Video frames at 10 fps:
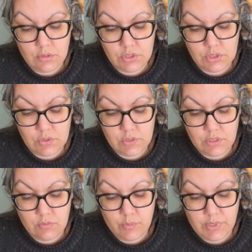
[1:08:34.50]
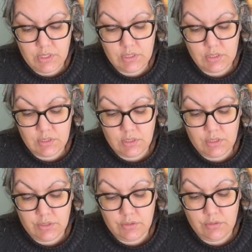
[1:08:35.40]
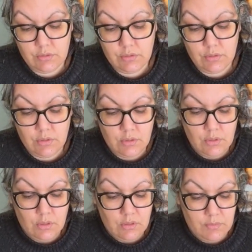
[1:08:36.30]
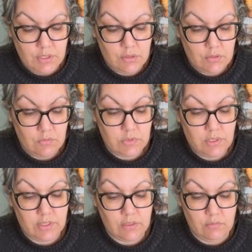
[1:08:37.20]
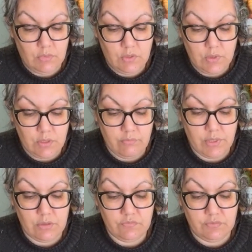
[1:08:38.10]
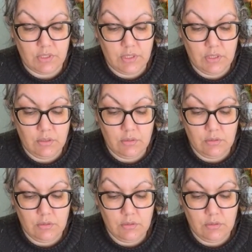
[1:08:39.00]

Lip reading: There's no other bunnies in here. I'm gonna go with like a muted butterfly.